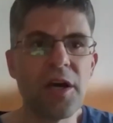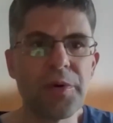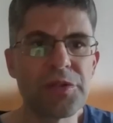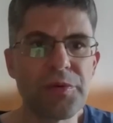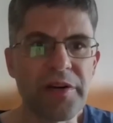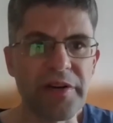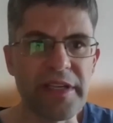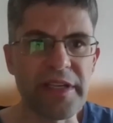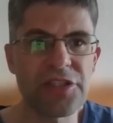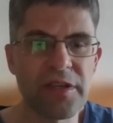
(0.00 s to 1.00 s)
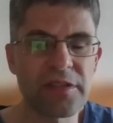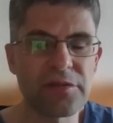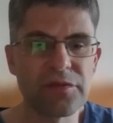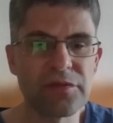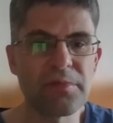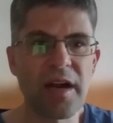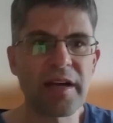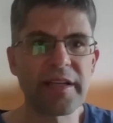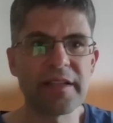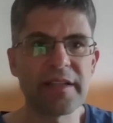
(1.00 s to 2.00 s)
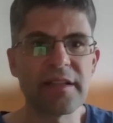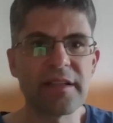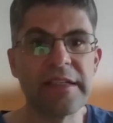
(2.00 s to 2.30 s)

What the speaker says: which were issued to the market.